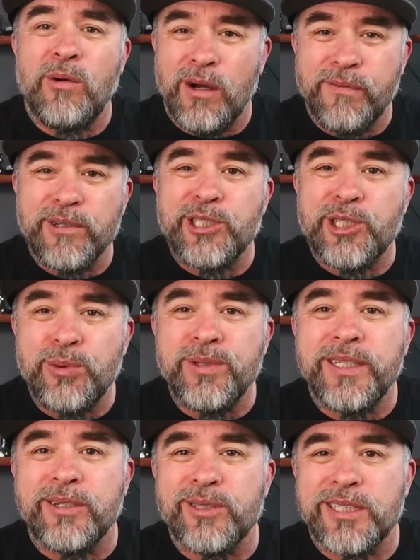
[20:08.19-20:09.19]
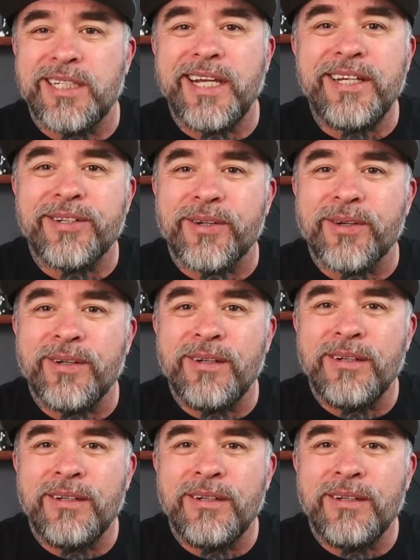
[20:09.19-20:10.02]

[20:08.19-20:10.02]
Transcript: over 2 years later,